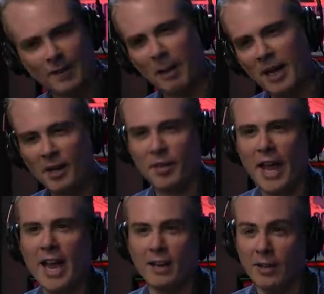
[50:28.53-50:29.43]
And making
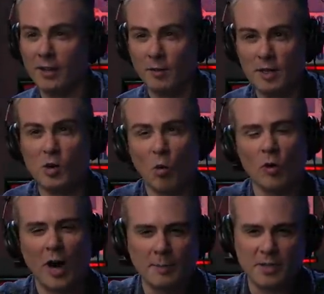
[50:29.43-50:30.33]
that like the
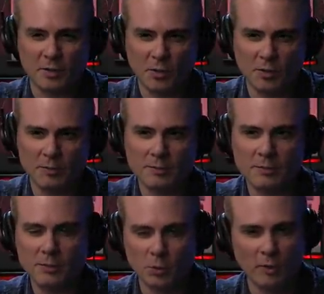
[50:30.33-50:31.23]
core obstacle
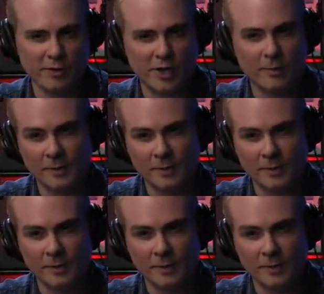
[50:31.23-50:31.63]
to overcome